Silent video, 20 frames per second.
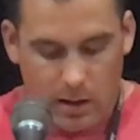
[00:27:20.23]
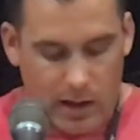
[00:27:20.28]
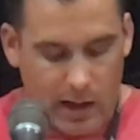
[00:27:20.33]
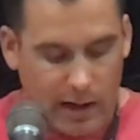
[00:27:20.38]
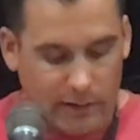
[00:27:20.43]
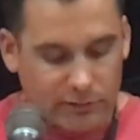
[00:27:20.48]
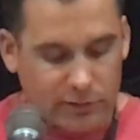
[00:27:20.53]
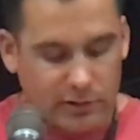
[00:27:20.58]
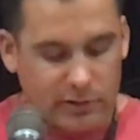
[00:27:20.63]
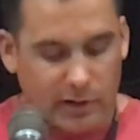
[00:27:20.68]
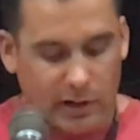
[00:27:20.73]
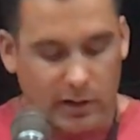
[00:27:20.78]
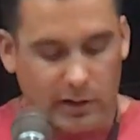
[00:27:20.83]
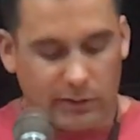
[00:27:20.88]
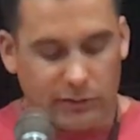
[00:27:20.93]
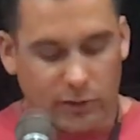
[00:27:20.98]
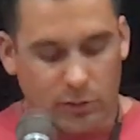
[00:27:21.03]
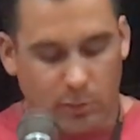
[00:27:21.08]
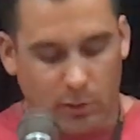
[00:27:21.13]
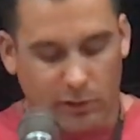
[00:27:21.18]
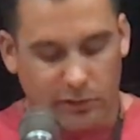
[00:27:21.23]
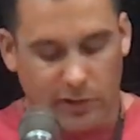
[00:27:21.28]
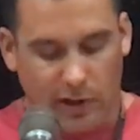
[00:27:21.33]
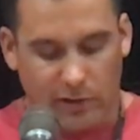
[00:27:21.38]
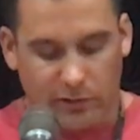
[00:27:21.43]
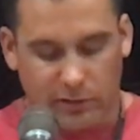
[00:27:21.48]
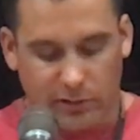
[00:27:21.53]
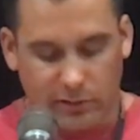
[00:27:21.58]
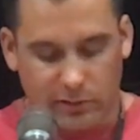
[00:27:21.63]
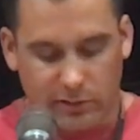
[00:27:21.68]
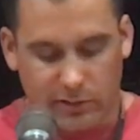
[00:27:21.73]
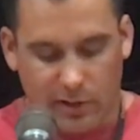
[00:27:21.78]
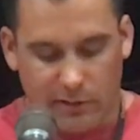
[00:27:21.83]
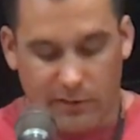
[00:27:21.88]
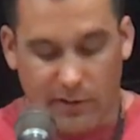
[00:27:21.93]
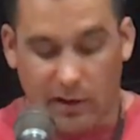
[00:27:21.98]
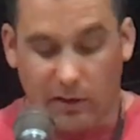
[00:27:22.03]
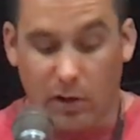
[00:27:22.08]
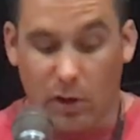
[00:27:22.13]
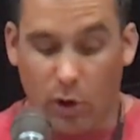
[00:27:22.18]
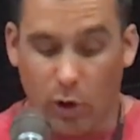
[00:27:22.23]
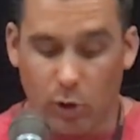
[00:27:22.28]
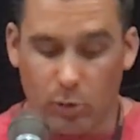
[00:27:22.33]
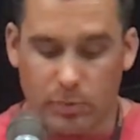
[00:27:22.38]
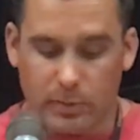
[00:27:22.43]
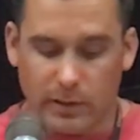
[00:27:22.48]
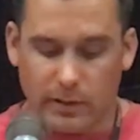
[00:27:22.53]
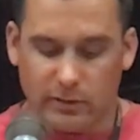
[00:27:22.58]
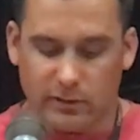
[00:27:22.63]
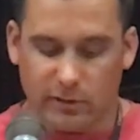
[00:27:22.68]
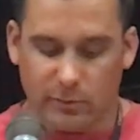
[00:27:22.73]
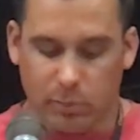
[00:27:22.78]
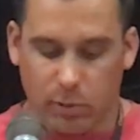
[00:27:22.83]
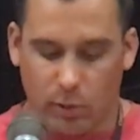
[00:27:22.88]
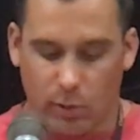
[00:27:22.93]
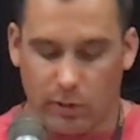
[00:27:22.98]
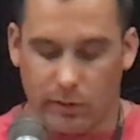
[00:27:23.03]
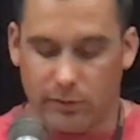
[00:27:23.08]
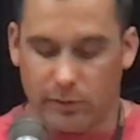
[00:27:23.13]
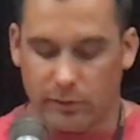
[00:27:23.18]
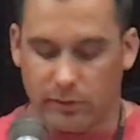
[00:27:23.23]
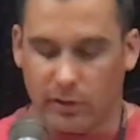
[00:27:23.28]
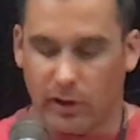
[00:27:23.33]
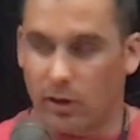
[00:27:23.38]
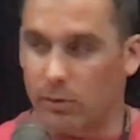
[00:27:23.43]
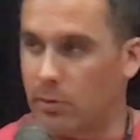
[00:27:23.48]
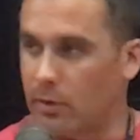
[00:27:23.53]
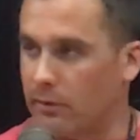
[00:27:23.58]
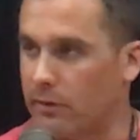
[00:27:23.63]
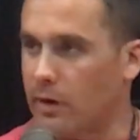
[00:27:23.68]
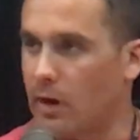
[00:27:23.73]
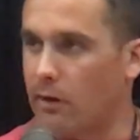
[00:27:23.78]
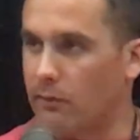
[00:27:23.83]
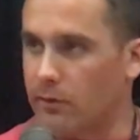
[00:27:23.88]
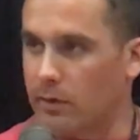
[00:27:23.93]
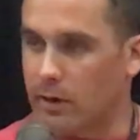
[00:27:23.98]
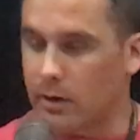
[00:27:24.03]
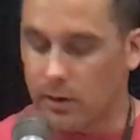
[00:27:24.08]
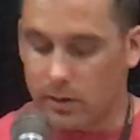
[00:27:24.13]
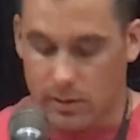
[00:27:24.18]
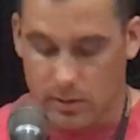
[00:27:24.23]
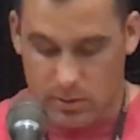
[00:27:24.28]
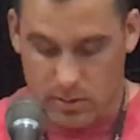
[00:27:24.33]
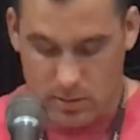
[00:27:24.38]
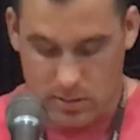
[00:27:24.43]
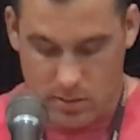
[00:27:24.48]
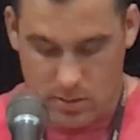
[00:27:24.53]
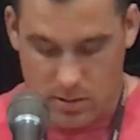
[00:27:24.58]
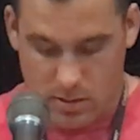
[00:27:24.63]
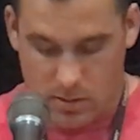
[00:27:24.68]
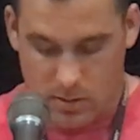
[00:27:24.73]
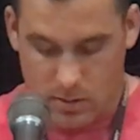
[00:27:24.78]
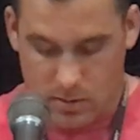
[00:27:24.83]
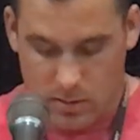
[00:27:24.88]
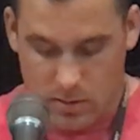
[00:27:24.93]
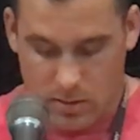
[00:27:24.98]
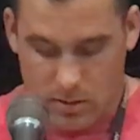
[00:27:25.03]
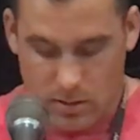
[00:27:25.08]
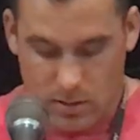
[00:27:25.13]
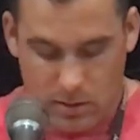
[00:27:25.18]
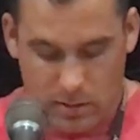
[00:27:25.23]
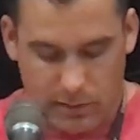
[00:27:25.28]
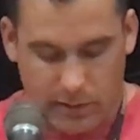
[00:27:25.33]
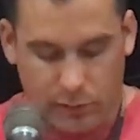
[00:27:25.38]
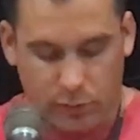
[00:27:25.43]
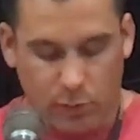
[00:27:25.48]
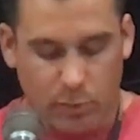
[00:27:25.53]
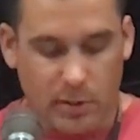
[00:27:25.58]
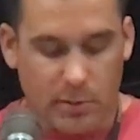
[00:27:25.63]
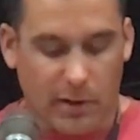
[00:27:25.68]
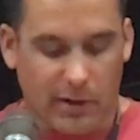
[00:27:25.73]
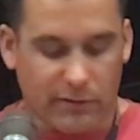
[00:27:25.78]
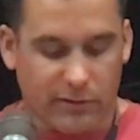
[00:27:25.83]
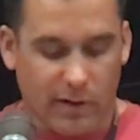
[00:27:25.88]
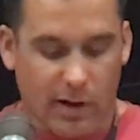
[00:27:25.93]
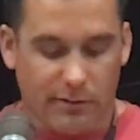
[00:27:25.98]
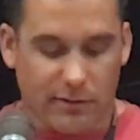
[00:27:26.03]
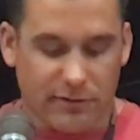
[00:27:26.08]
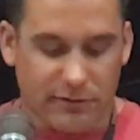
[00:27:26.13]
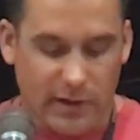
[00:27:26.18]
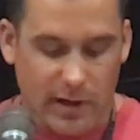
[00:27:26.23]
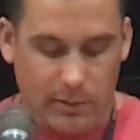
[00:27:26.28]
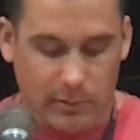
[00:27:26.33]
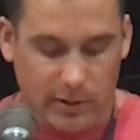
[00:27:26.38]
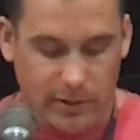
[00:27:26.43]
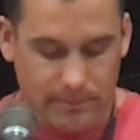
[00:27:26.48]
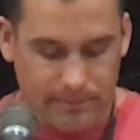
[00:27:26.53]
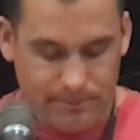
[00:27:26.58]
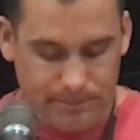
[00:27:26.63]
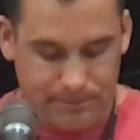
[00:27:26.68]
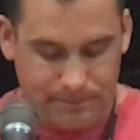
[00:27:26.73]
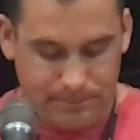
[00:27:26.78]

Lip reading: After attending a few more sessions, I found hope and support through Celebrate Recovery. This would be my forever family.